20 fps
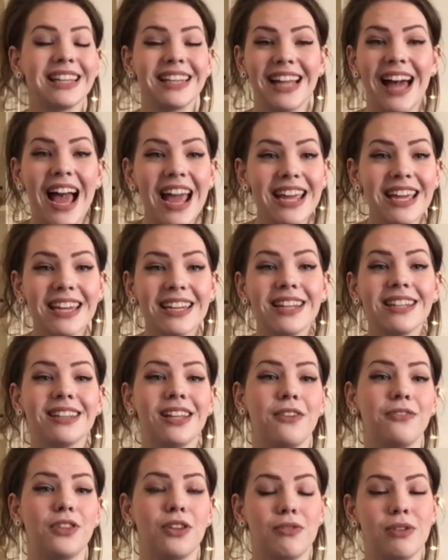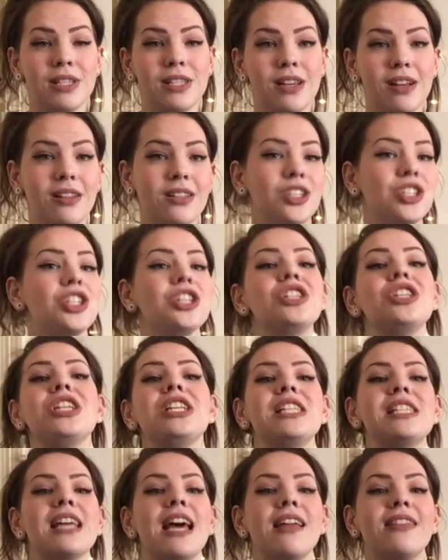client loved the results. She
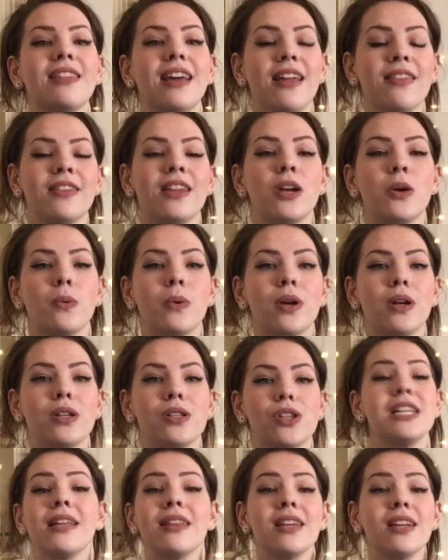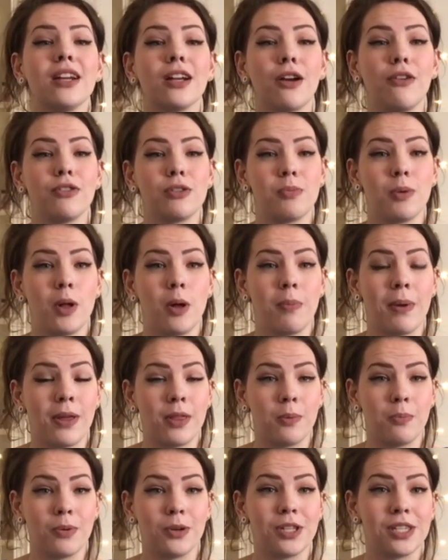said that there was nothing uncomfortable about
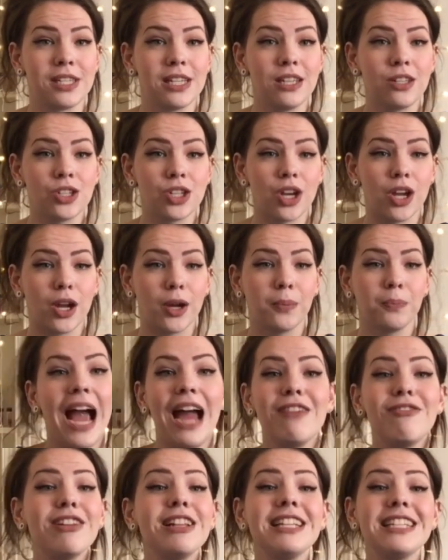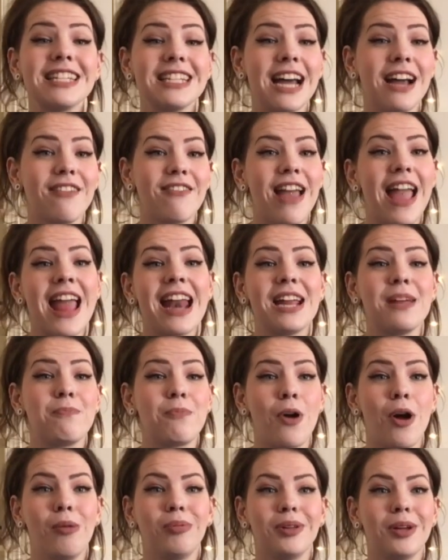the procedure. I really didn't have any
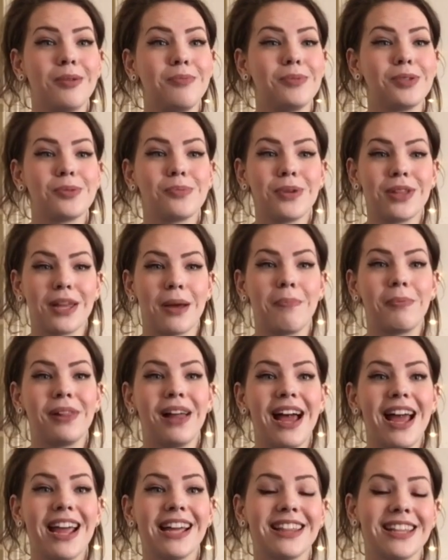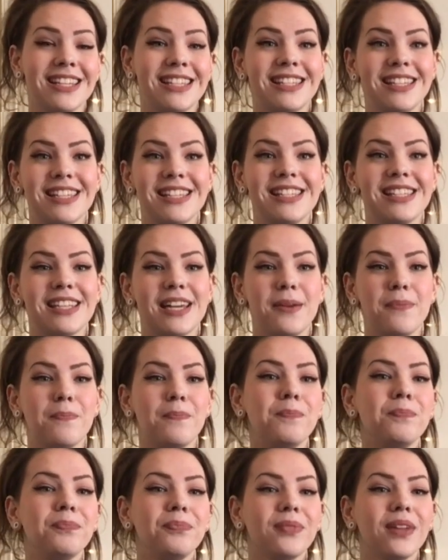problems with applying the system.
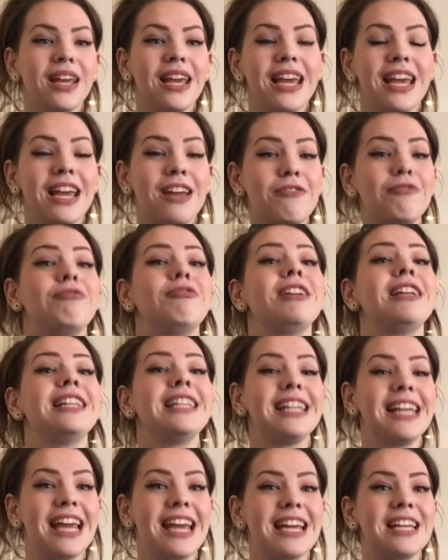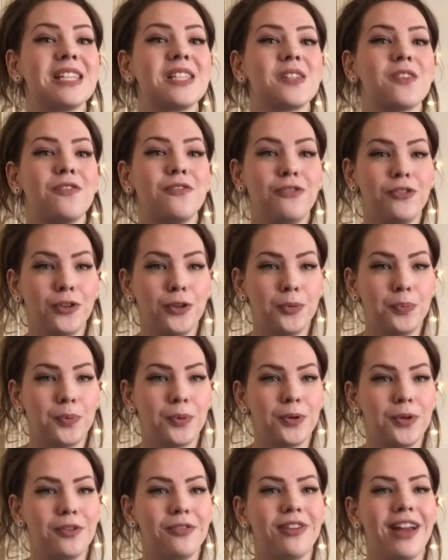It really is
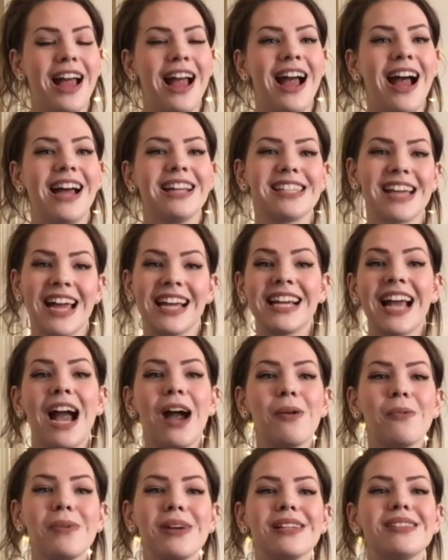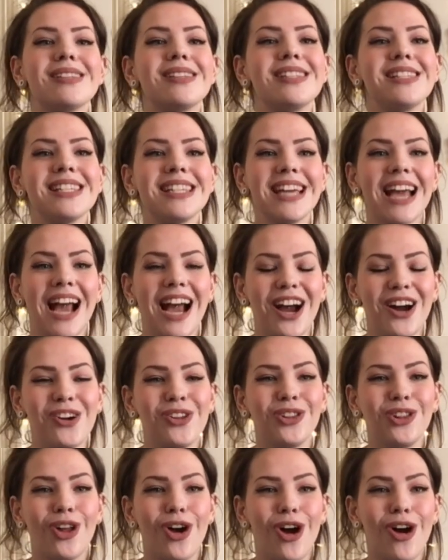foolproof, and I can't wait to see how
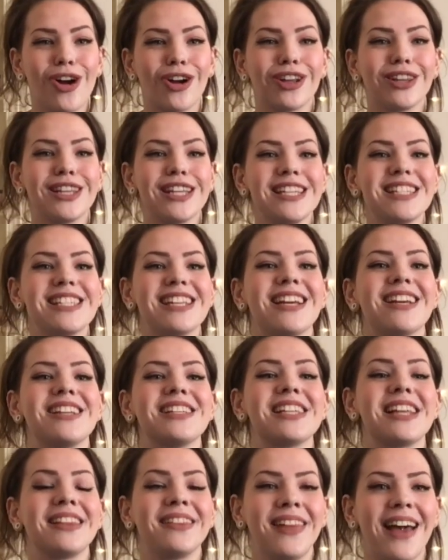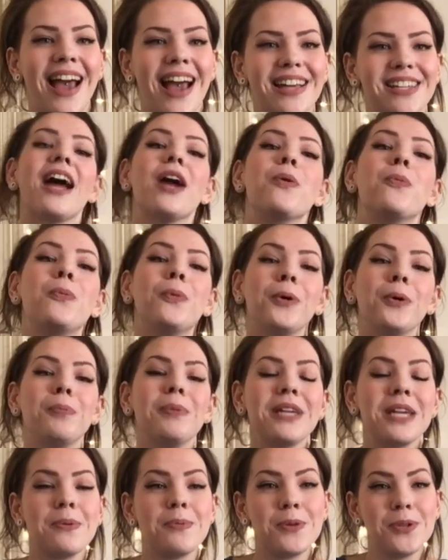long these nails last. I will be
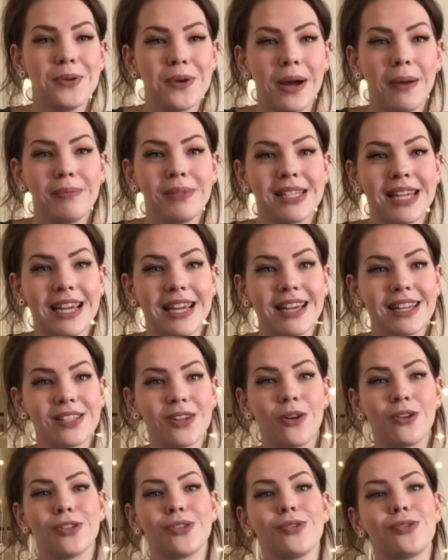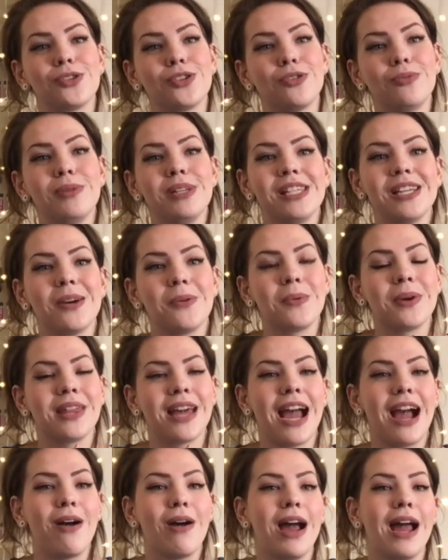keeping you updated on social media with
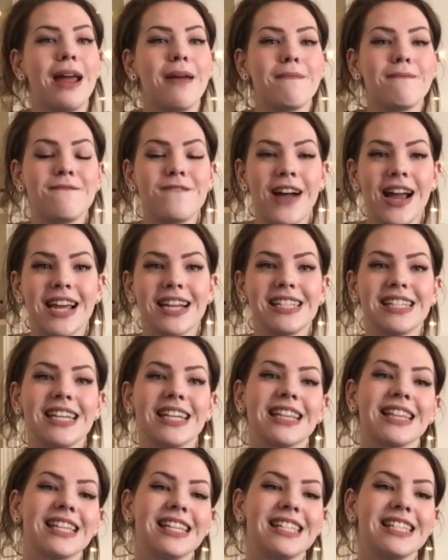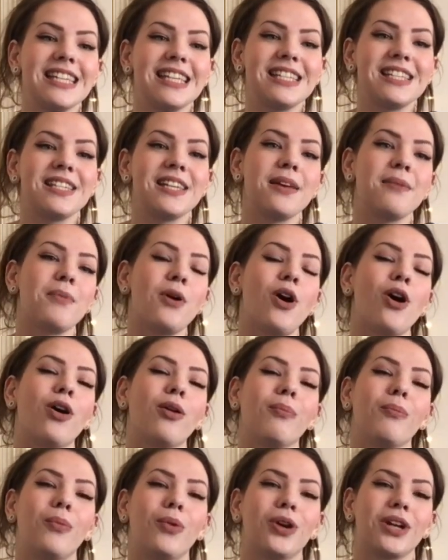how I am finding the system
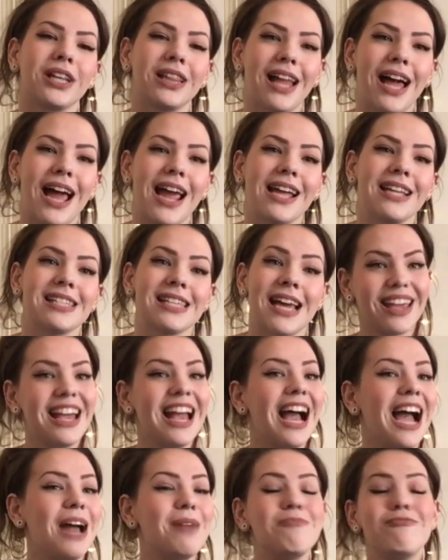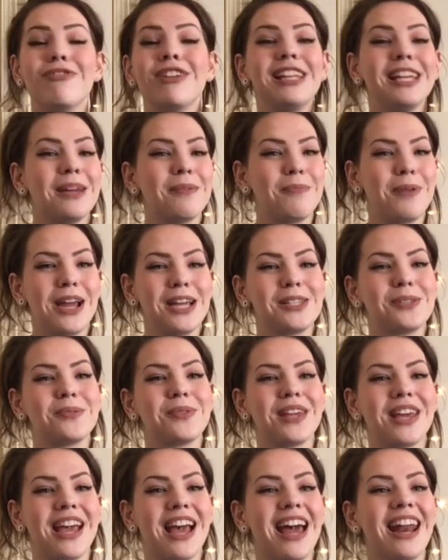on more clients. I'm really impressed
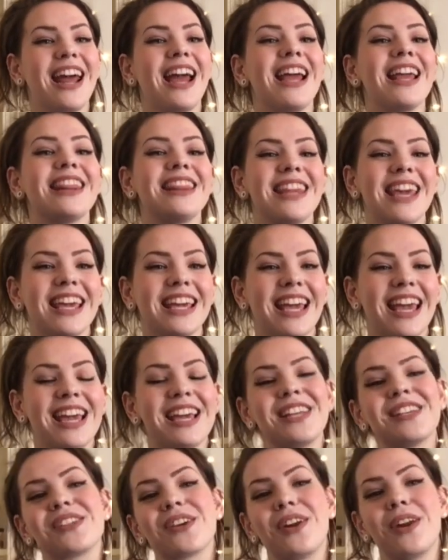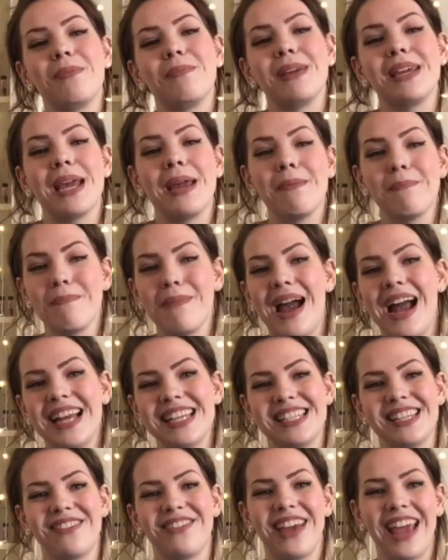with it and I think it is going to be a
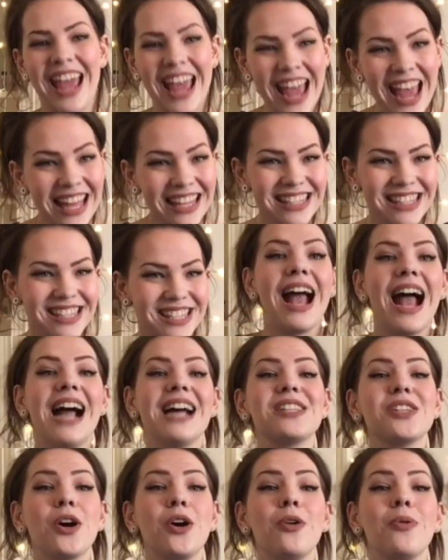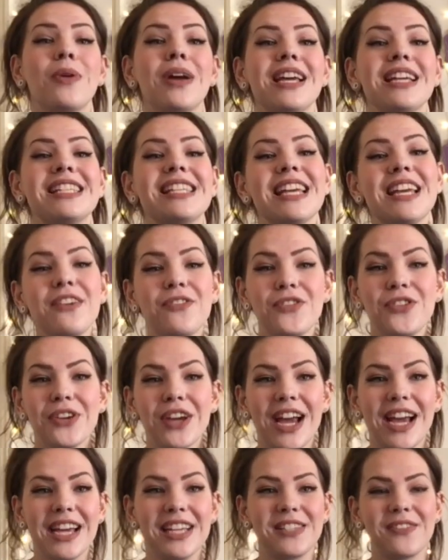massive hit. As always, if you
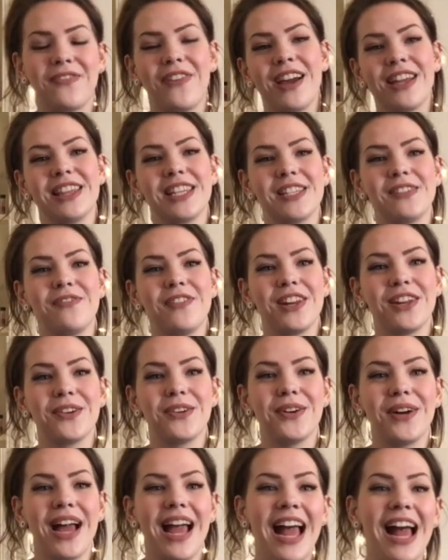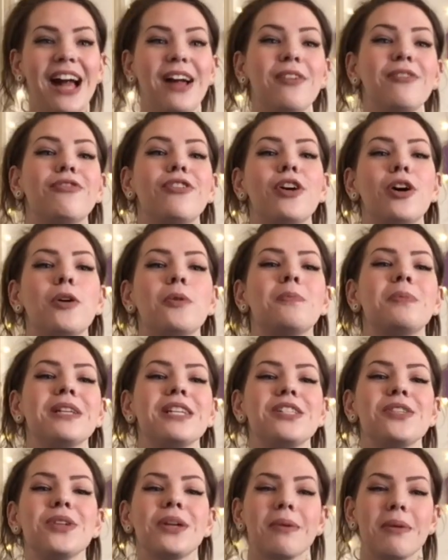guys find this video helpful,
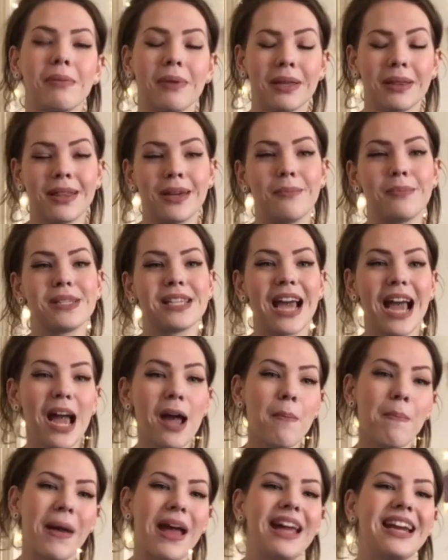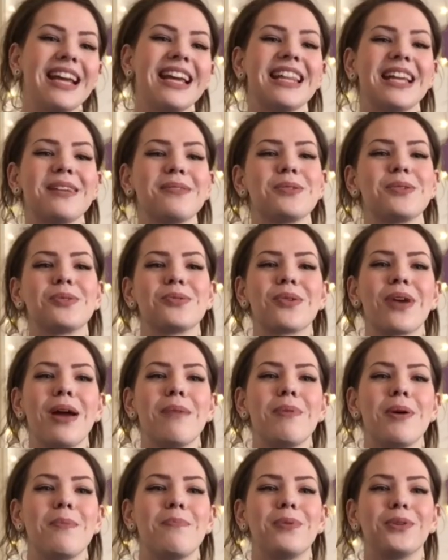please do give me a big thumbs up and hit that subscribe
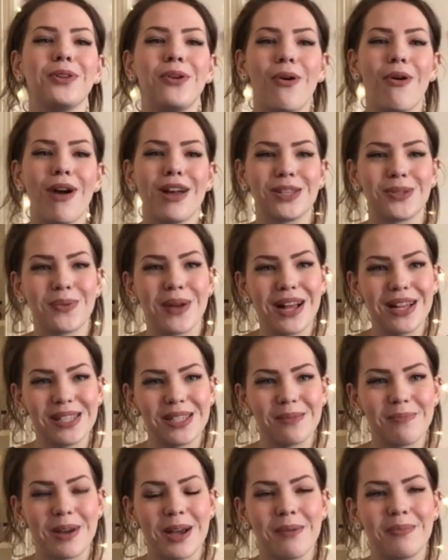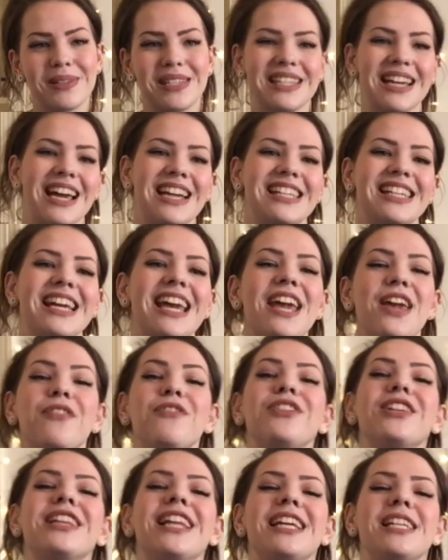button below, as well as the bell beside it,
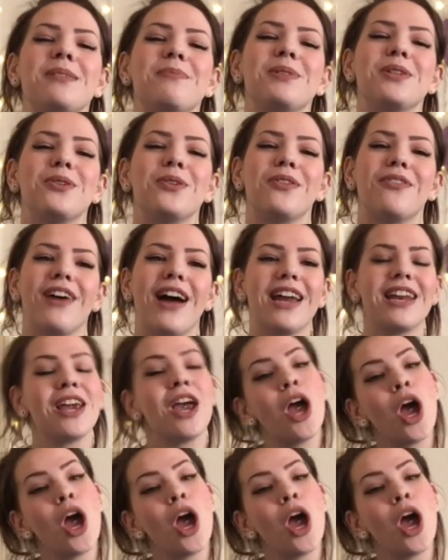if you'd like to be notified